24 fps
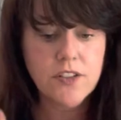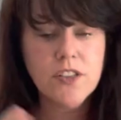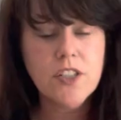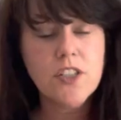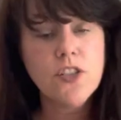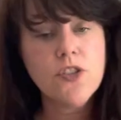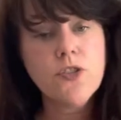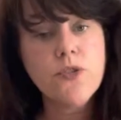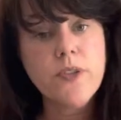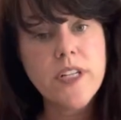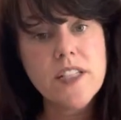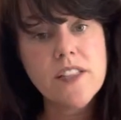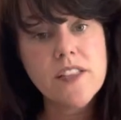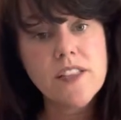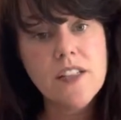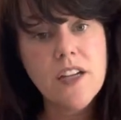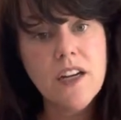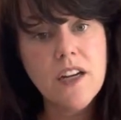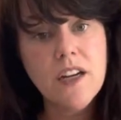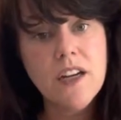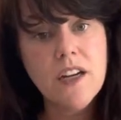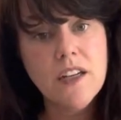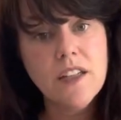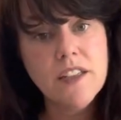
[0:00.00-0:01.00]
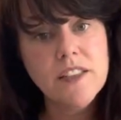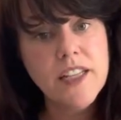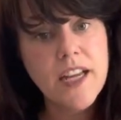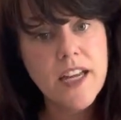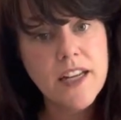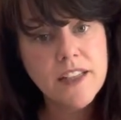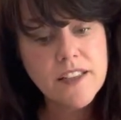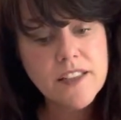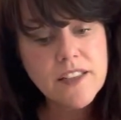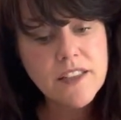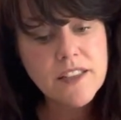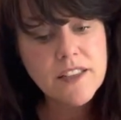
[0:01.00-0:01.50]
It treats
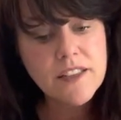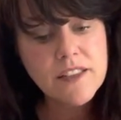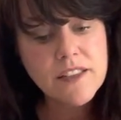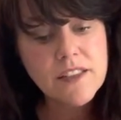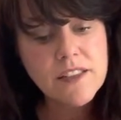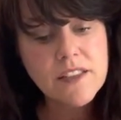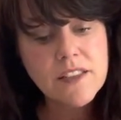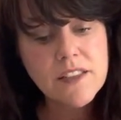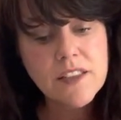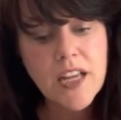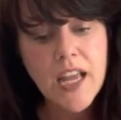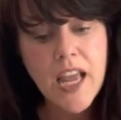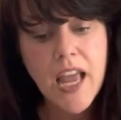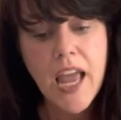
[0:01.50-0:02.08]
tinnitus